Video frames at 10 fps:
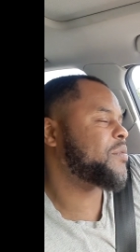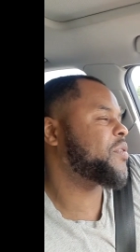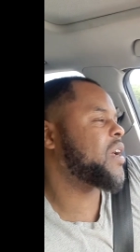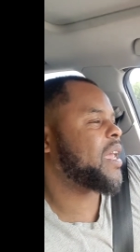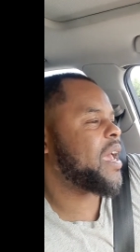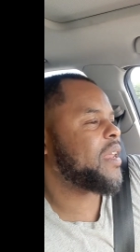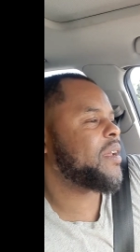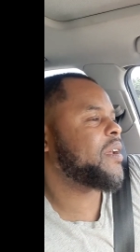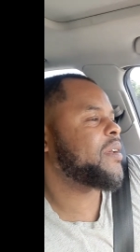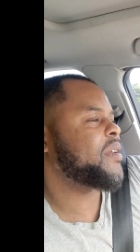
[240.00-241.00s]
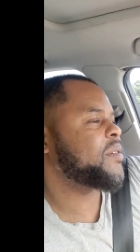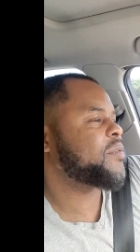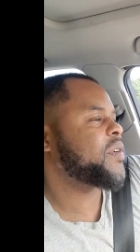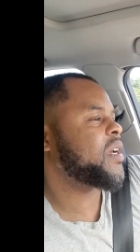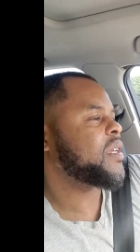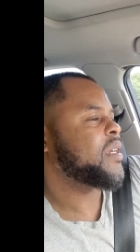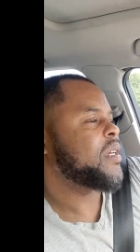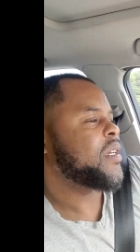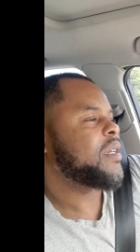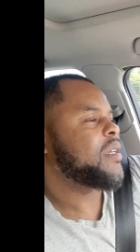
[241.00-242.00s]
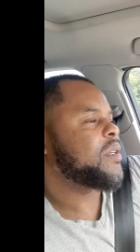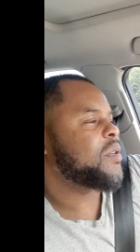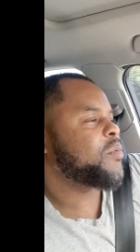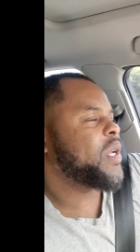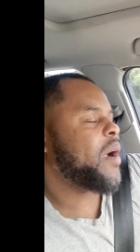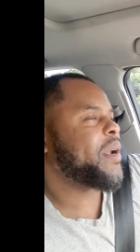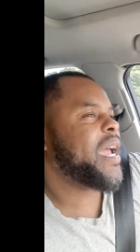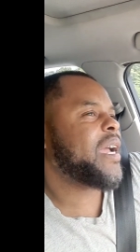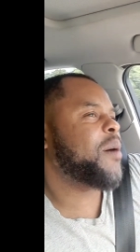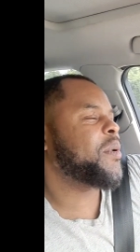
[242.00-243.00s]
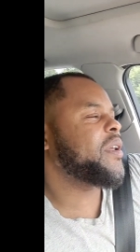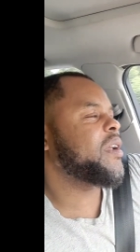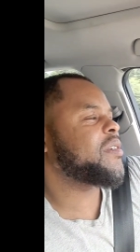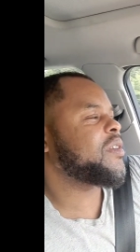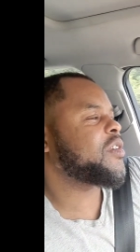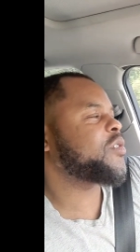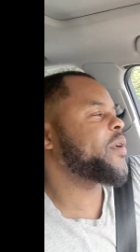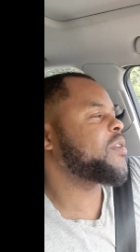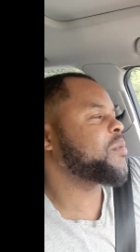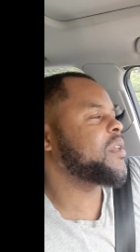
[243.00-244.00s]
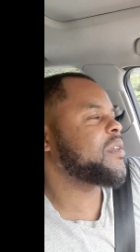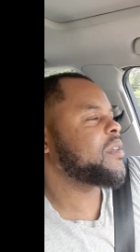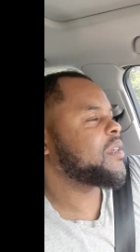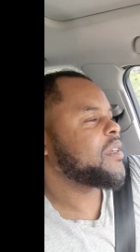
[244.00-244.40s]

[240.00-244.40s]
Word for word: the fuck out of here. Get the fuck we already got a couple years in the streets. We the